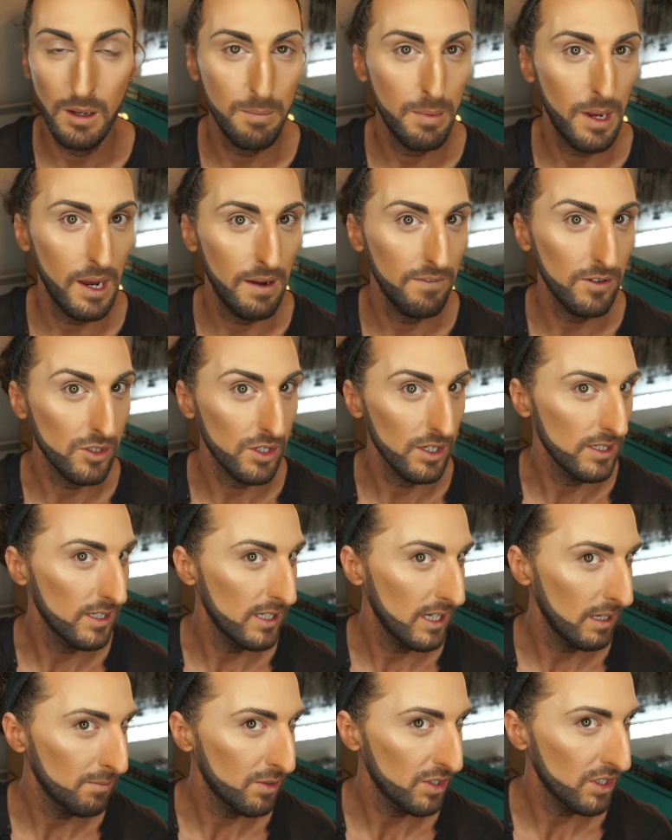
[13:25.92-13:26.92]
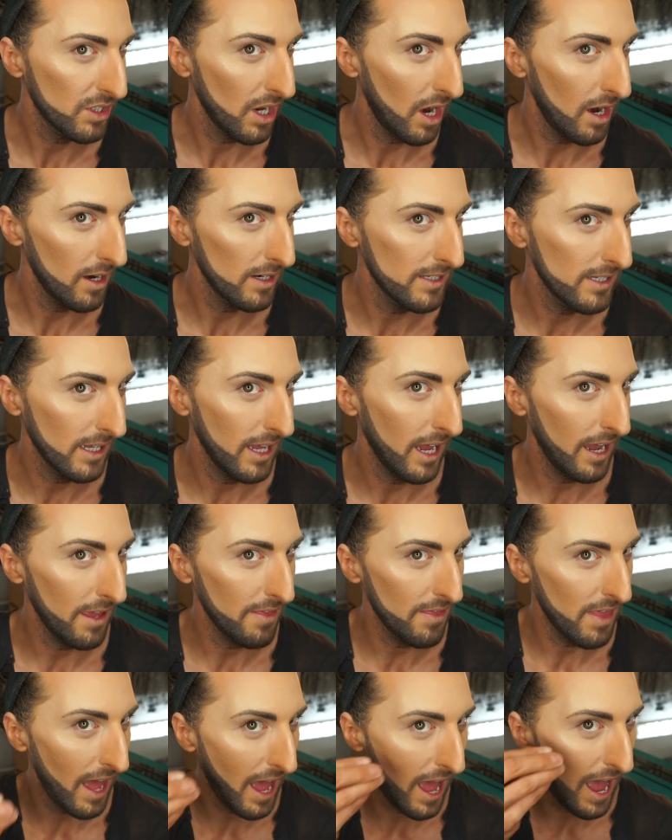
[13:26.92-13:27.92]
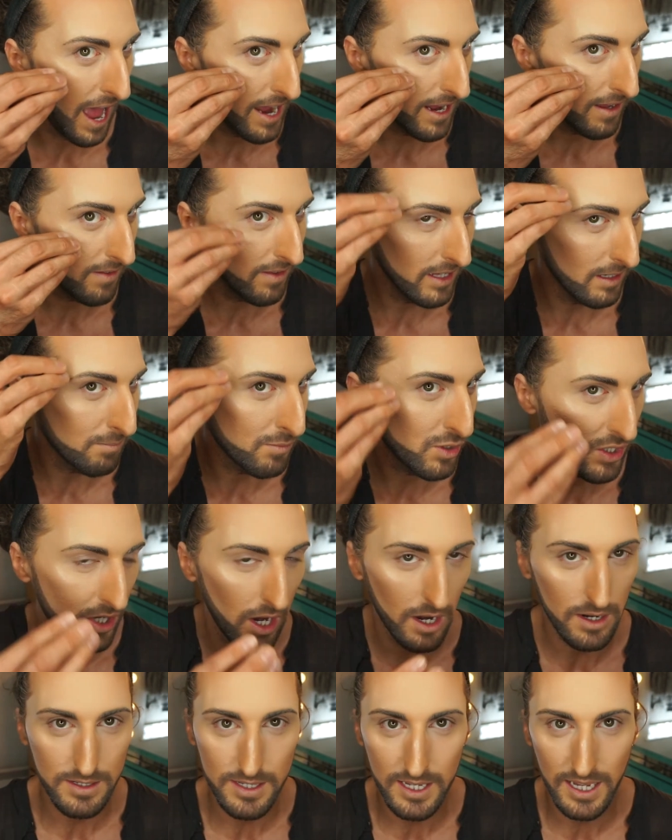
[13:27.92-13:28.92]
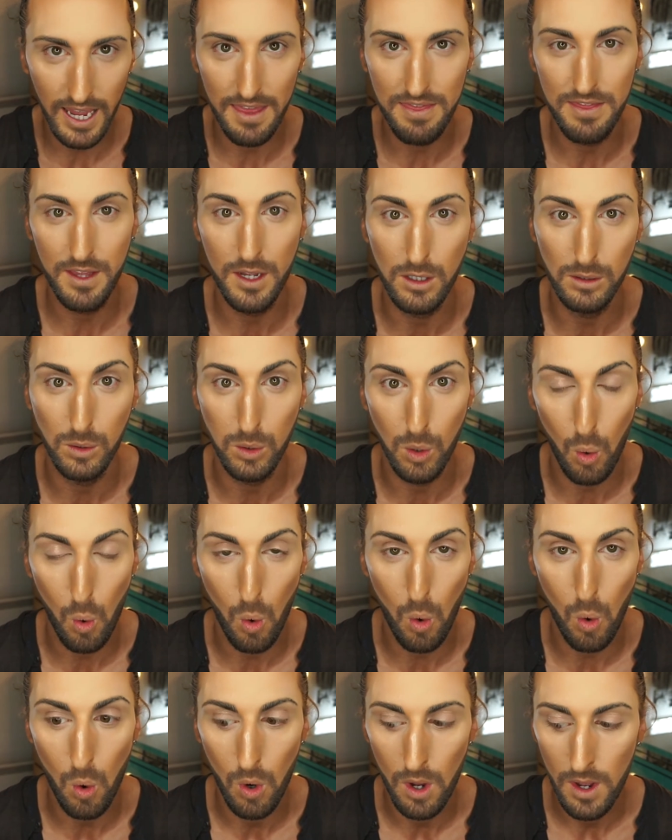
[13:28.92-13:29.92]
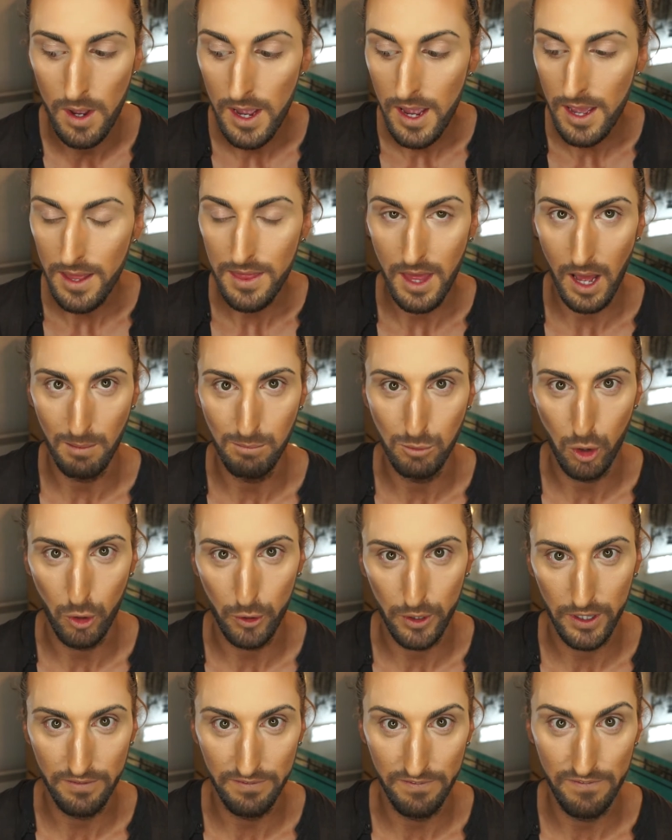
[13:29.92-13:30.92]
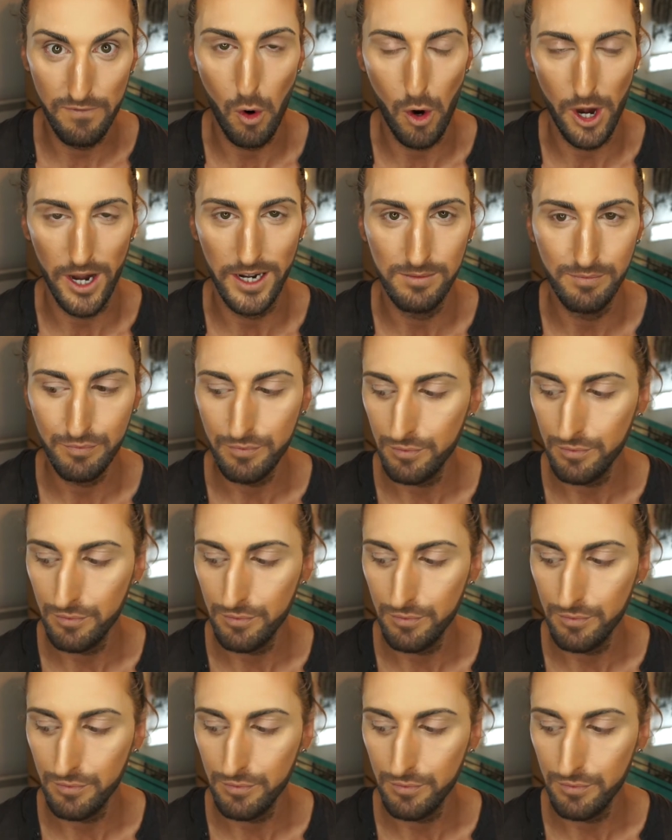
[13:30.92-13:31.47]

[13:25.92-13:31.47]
Perfect, so you can see I'm starting to get that highlight, I'm starting to get the glow that I'm looking for.